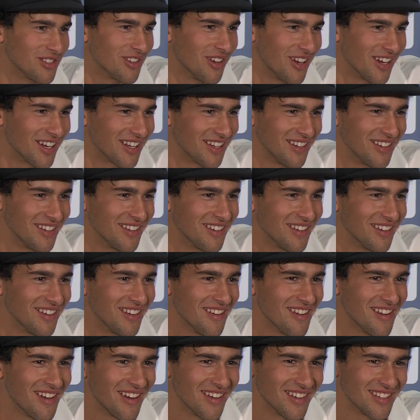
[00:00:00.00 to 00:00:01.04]
so I can
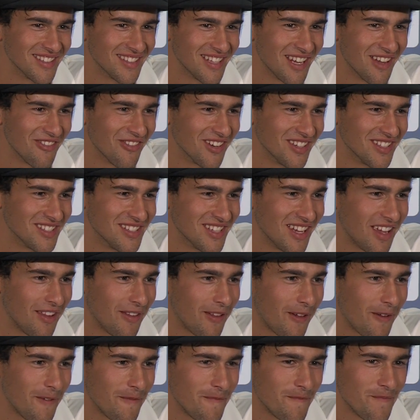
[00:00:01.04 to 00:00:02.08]
understand why you say
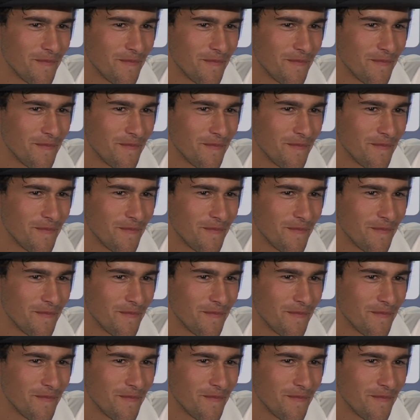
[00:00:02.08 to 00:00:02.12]
that.